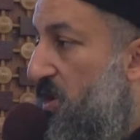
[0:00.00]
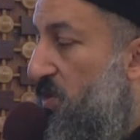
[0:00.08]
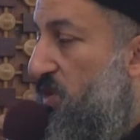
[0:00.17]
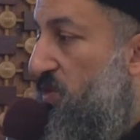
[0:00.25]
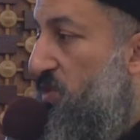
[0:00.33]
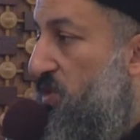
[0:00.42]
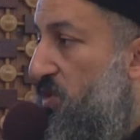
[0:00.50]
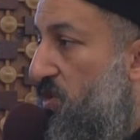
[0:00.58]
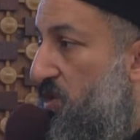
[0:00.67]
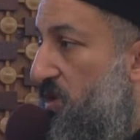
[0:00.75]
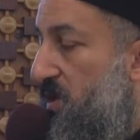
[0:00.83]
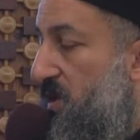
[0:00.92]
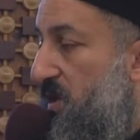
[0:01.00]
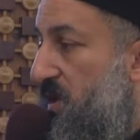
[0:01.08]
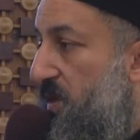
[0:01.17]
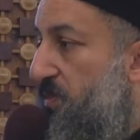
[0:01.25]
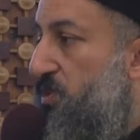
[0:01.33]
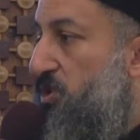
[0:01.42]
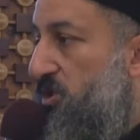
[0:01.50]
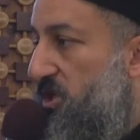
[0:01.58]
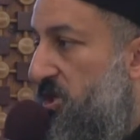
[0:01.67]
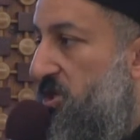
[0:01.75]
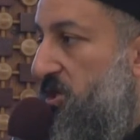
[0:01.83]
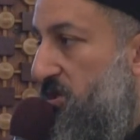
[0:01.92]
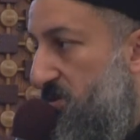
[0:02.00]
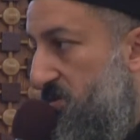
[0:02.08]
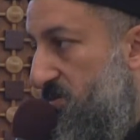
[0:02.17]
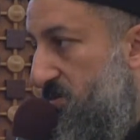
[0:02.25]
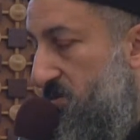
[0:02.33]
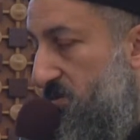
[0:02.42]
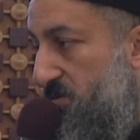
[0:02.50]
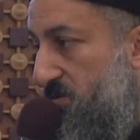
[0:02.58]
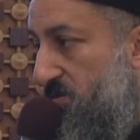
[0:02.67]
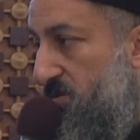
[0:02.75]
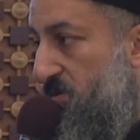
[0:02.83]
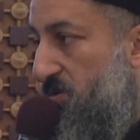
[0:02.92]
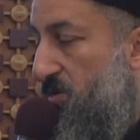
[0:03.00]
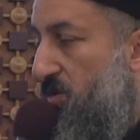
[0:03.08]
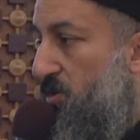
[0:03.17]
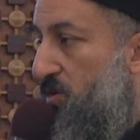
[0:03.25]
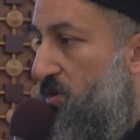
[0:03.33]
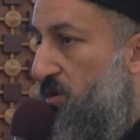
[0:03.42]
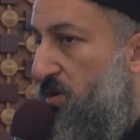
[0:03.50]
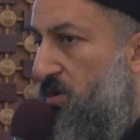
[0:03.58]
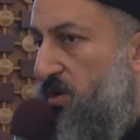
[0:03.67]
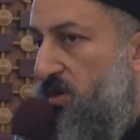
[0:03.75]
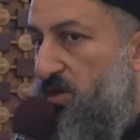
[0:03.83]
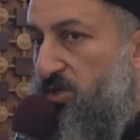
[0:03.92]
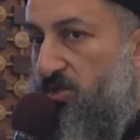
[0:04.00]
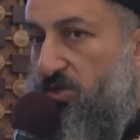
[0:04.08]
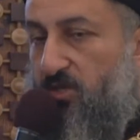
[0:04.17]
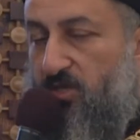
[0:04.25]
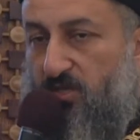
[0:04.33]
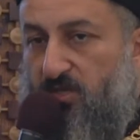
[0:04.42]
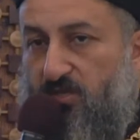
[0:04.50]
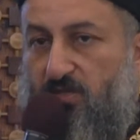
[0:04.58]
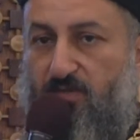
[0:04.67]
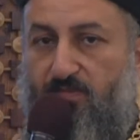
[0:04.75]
what we call a procession or a circuit.